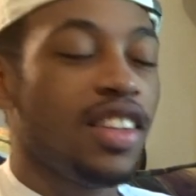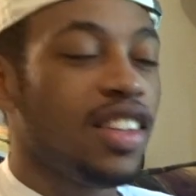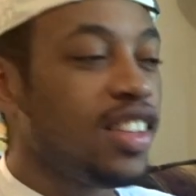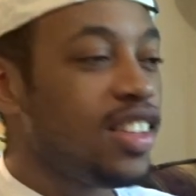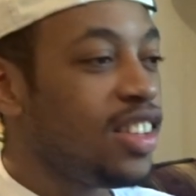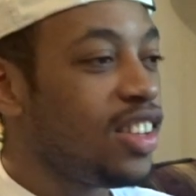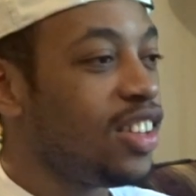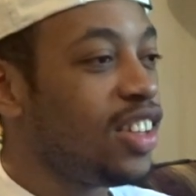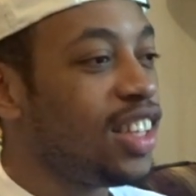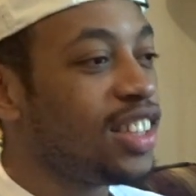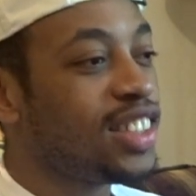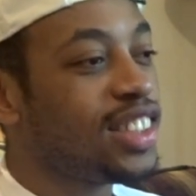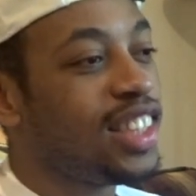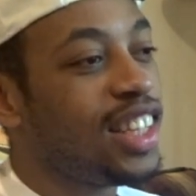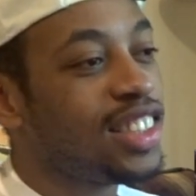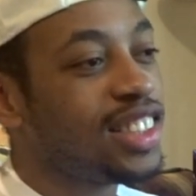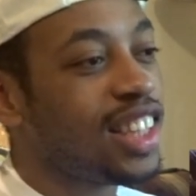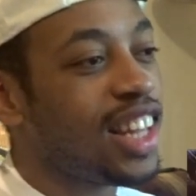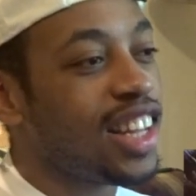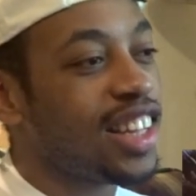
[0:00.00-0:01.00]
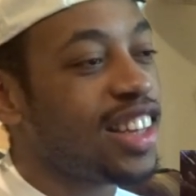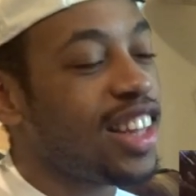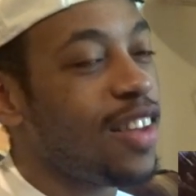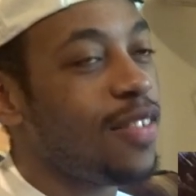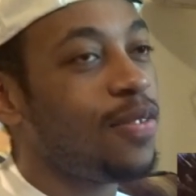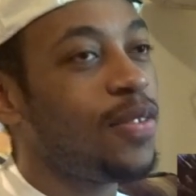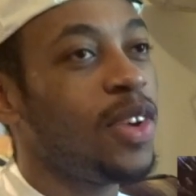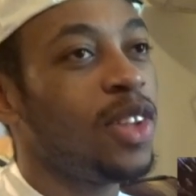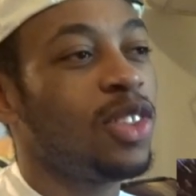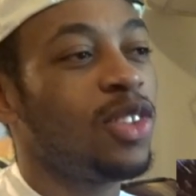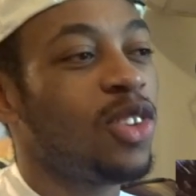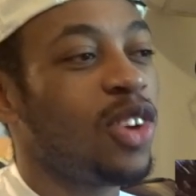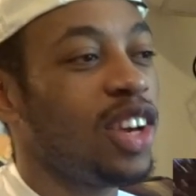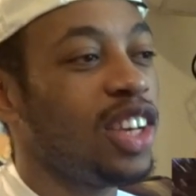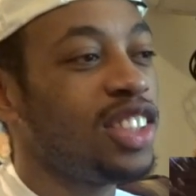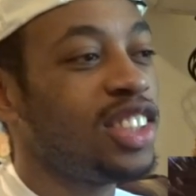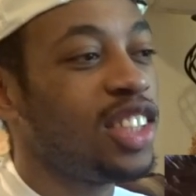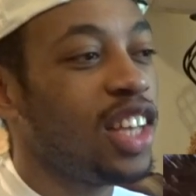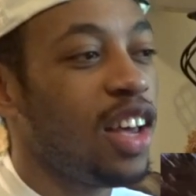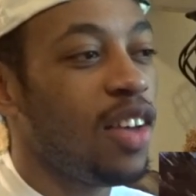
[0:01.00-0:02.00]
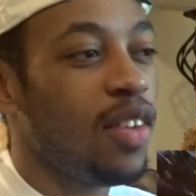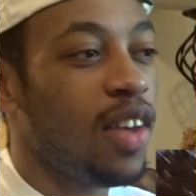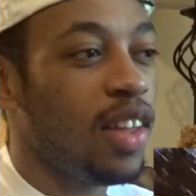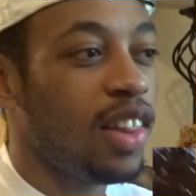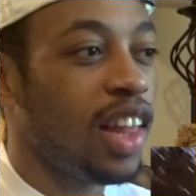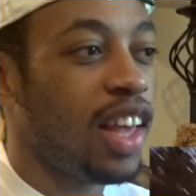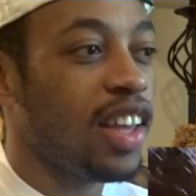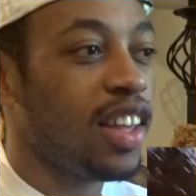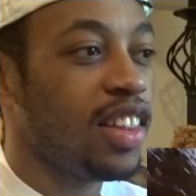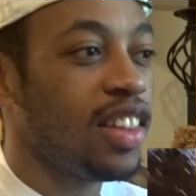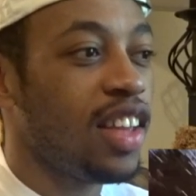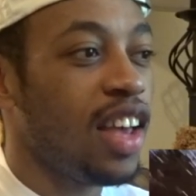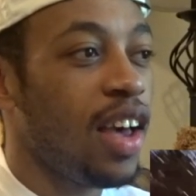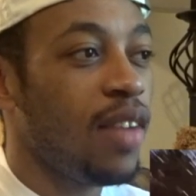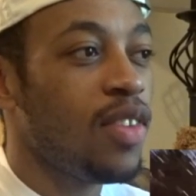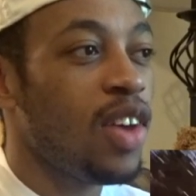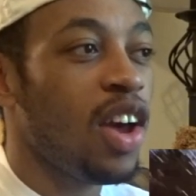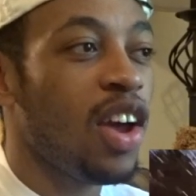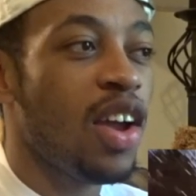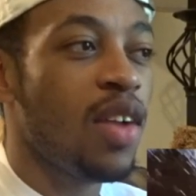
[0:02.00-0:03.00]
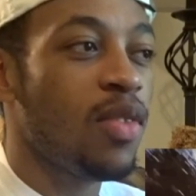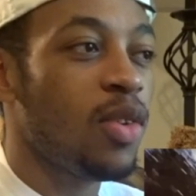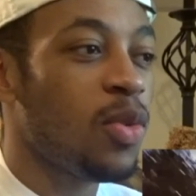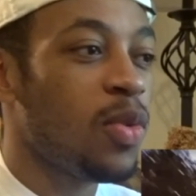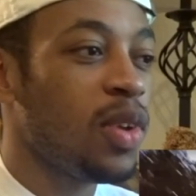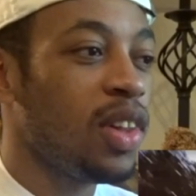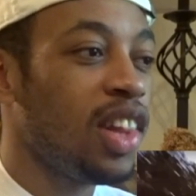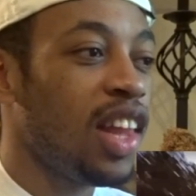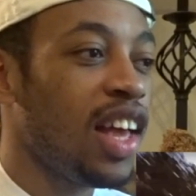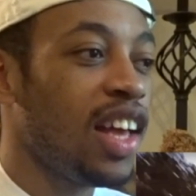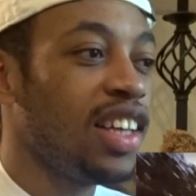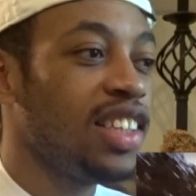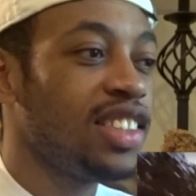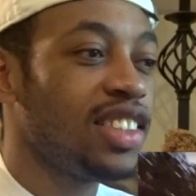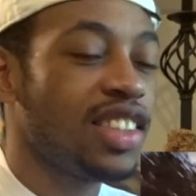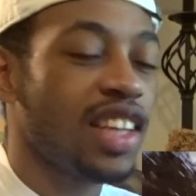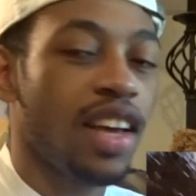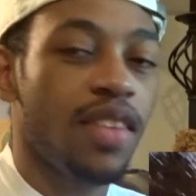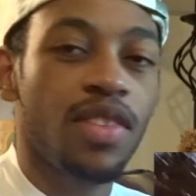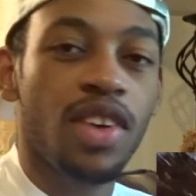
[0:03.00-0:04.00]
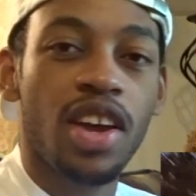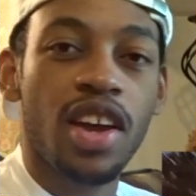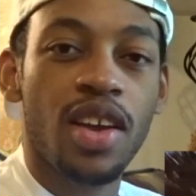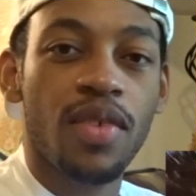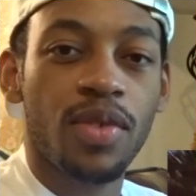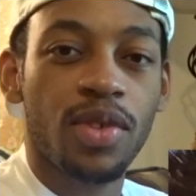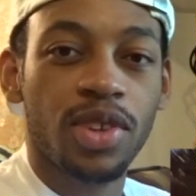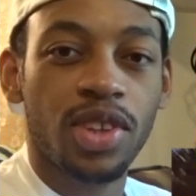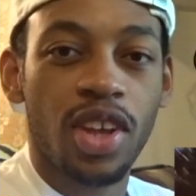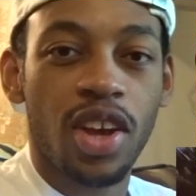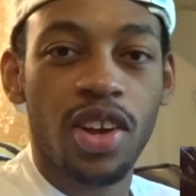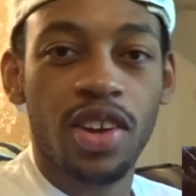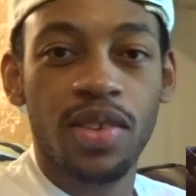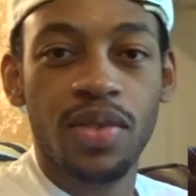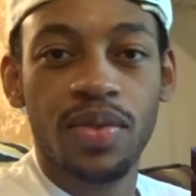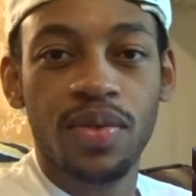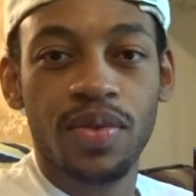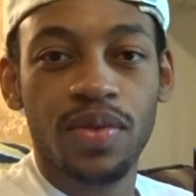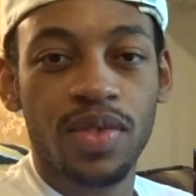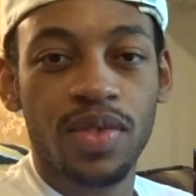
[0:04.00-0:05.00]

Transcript: You know, that's like that fifth grade stuff. Like, have y'all ever thought,